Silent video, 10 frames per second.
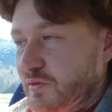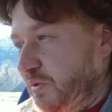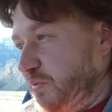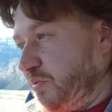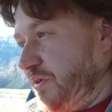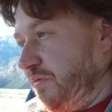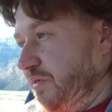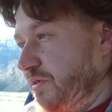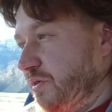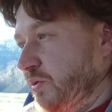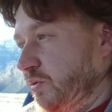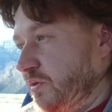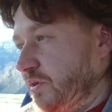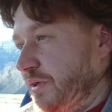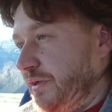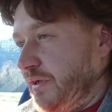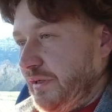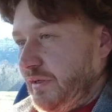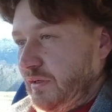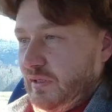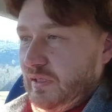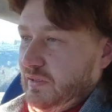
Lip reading: from the previous owner, and I